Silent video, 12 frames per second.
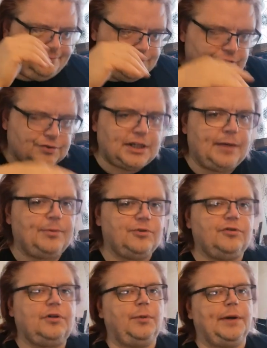Just keep
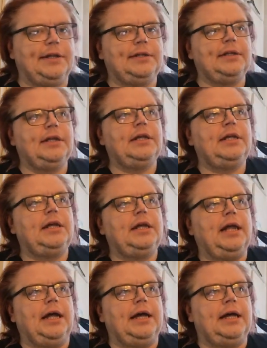100 quid
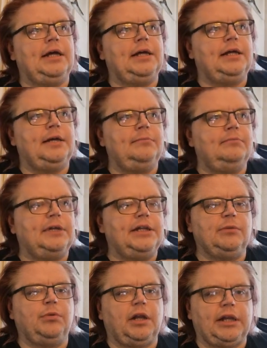in
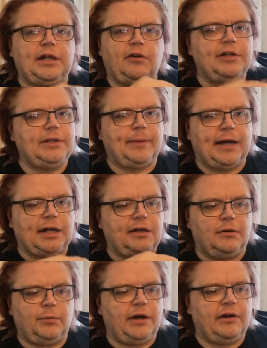your wallet or in your bank
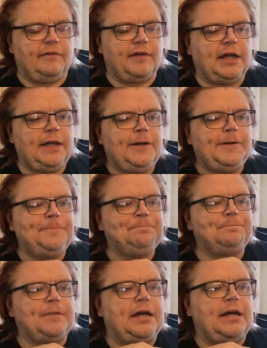or wherever,
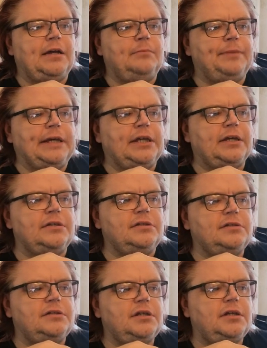
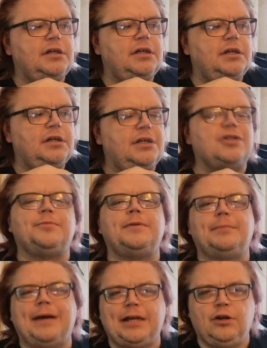because if
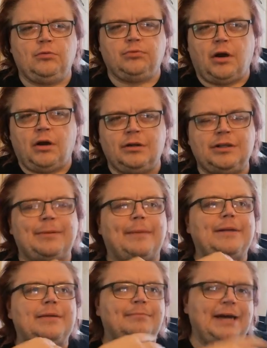something might go wrong, there might
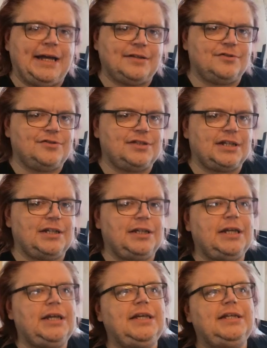be an emergency,
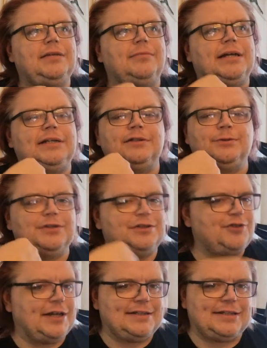you might lose your
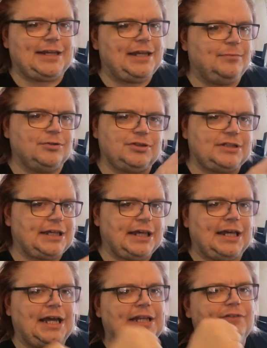train ticket, your bus
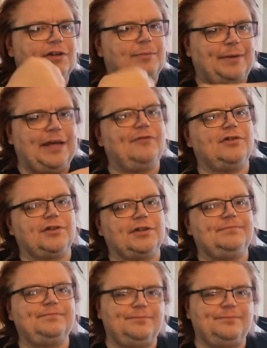ticket, and you've got to pay for another,